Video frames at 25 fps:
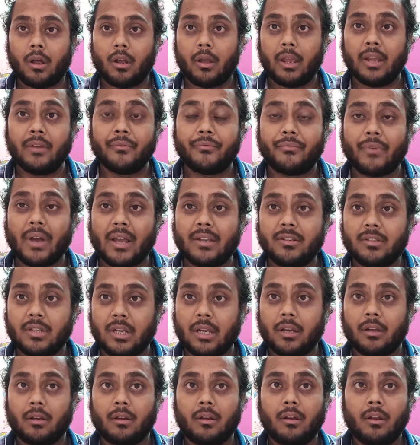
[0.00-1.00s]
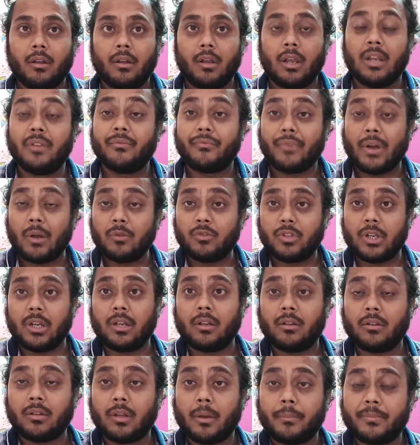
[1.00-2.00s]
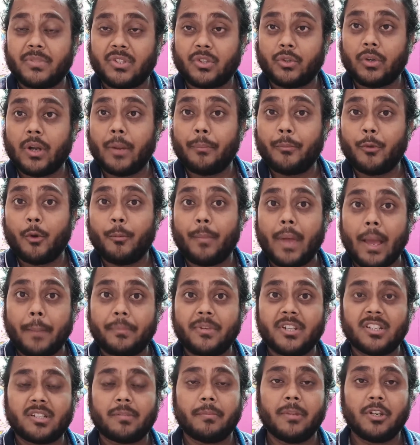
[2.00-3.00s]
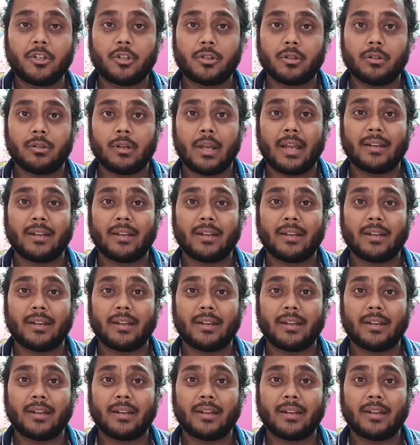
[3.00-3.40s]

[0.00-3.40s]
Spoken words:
in founding the Srirampur Baptist mission,